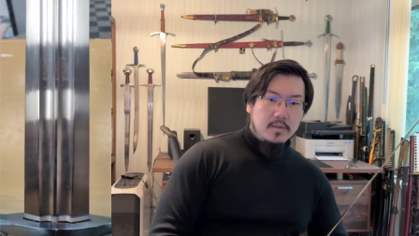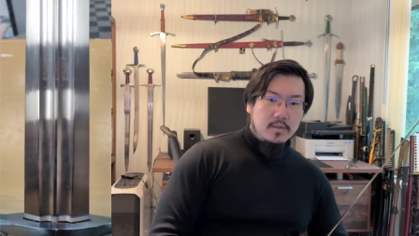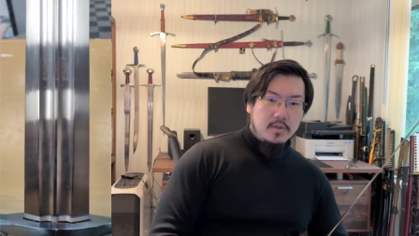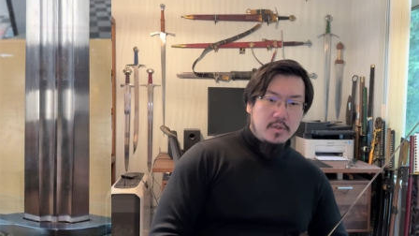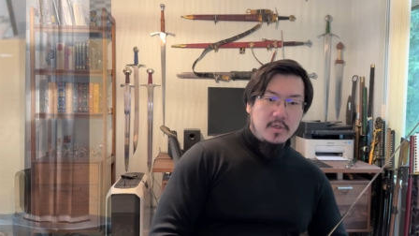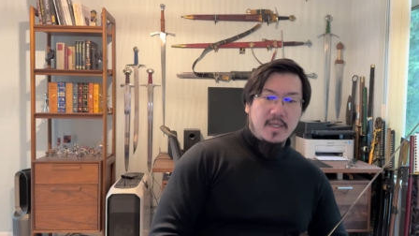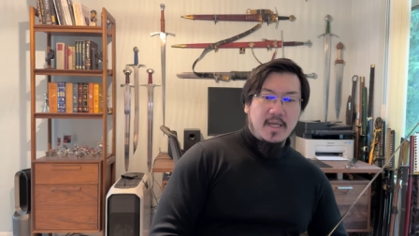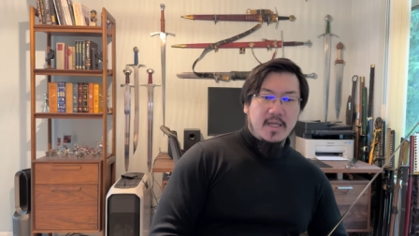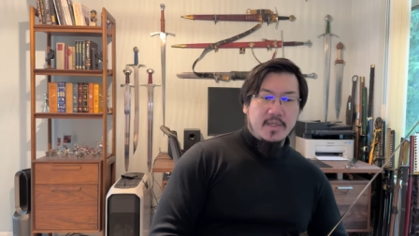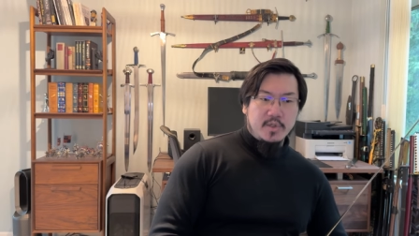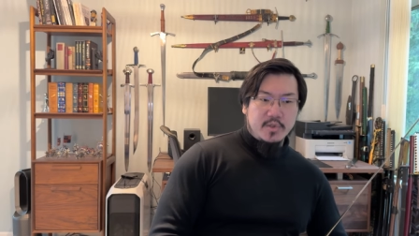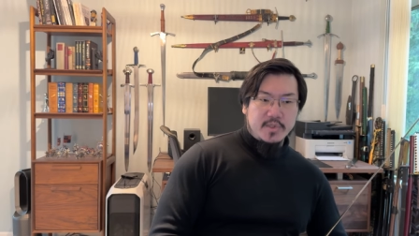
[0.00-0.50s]

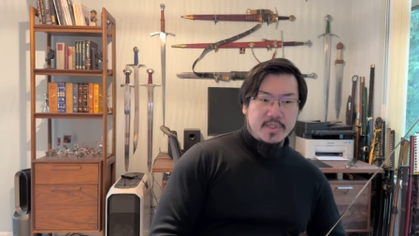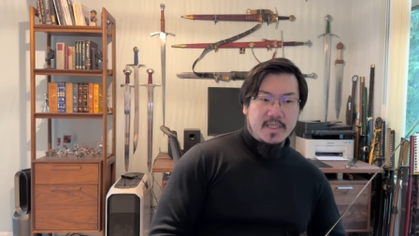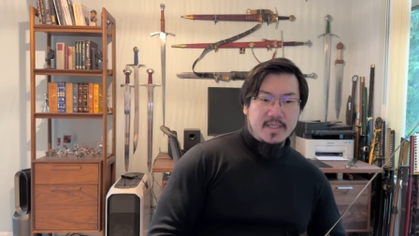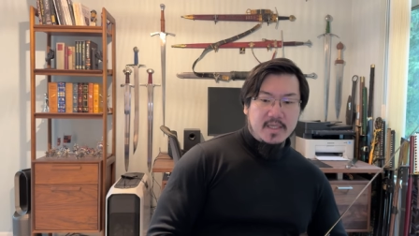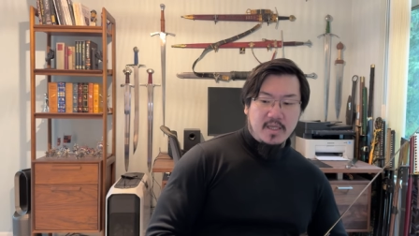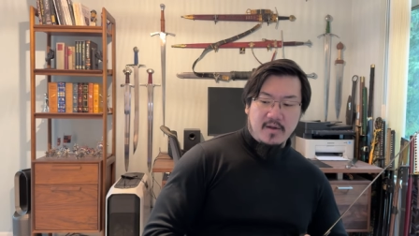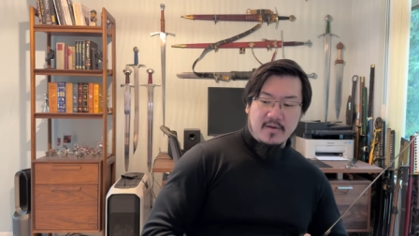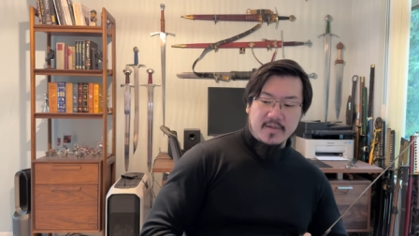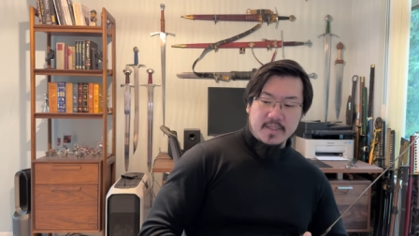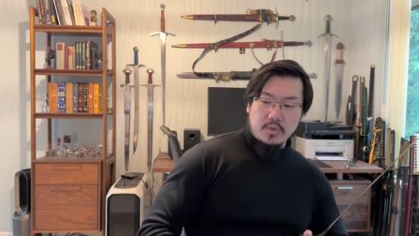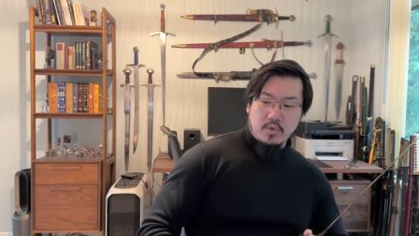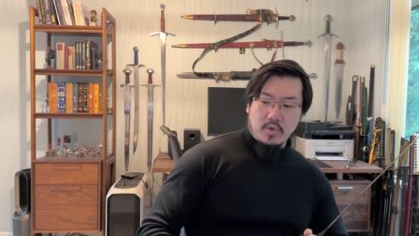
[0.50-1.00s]
good
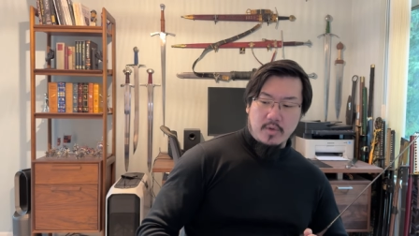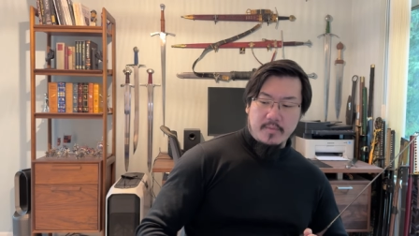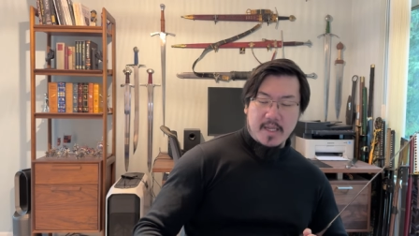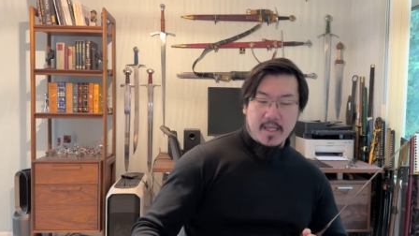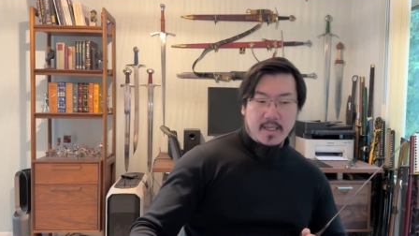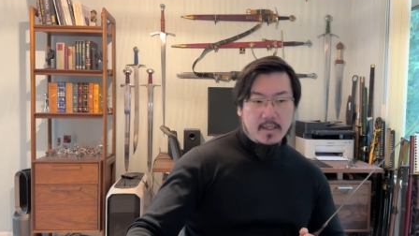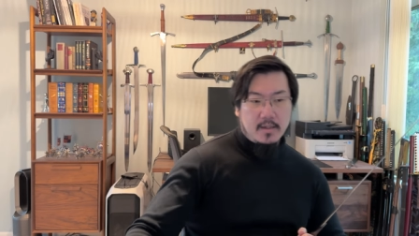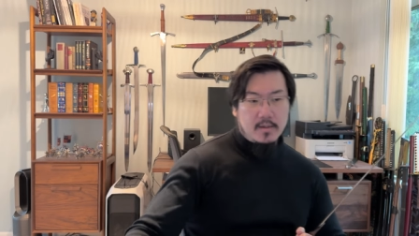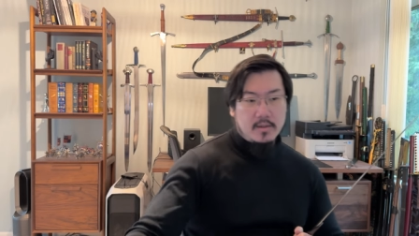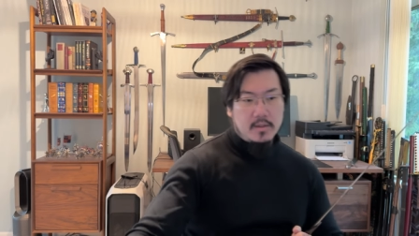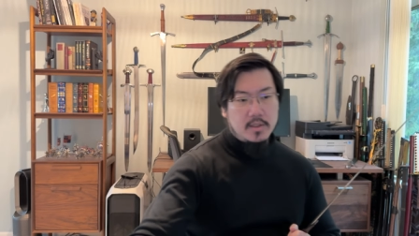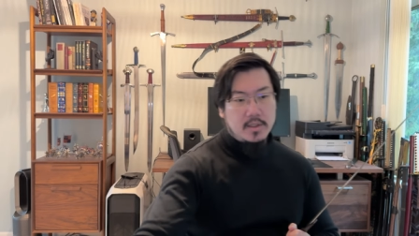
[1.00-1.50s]
understanding of sword
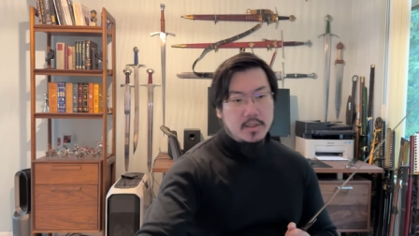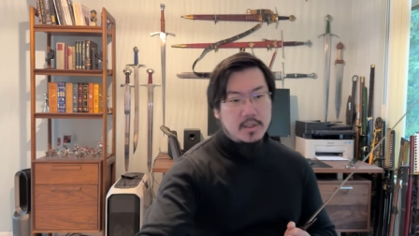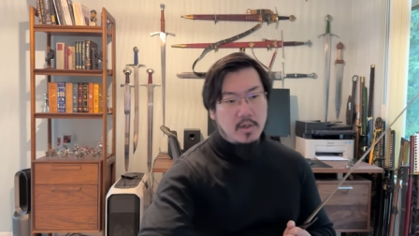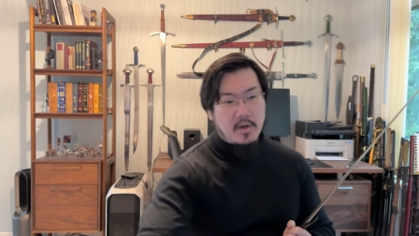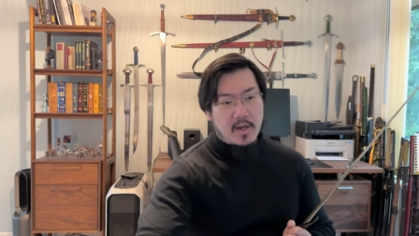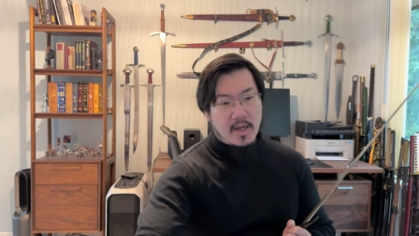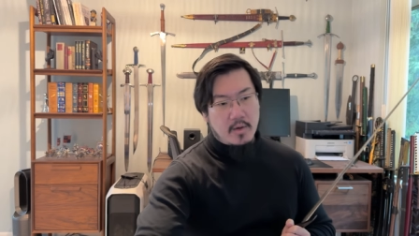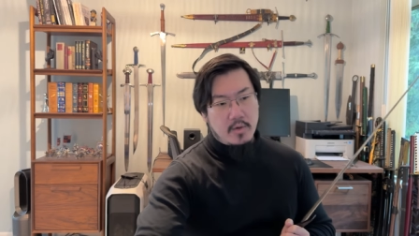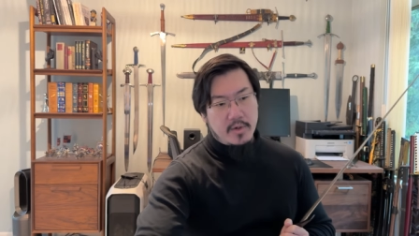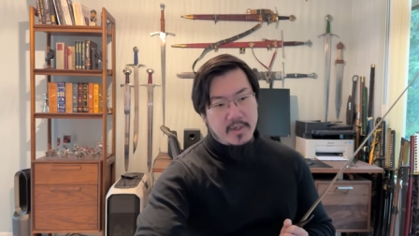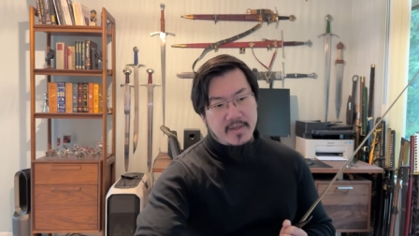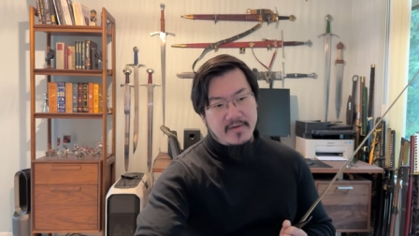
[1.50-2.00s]
making, so
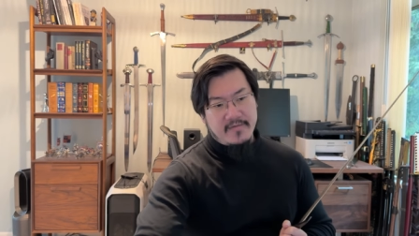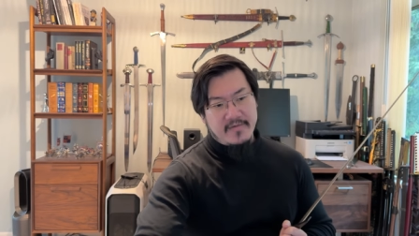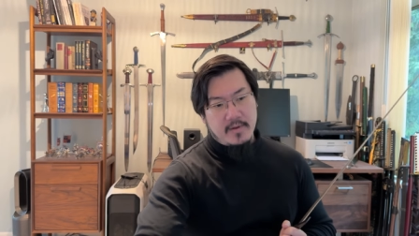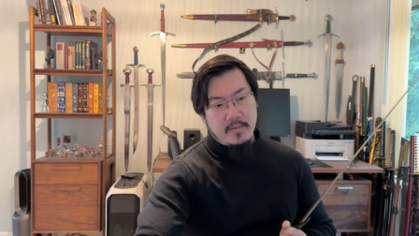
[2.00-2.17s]
I will give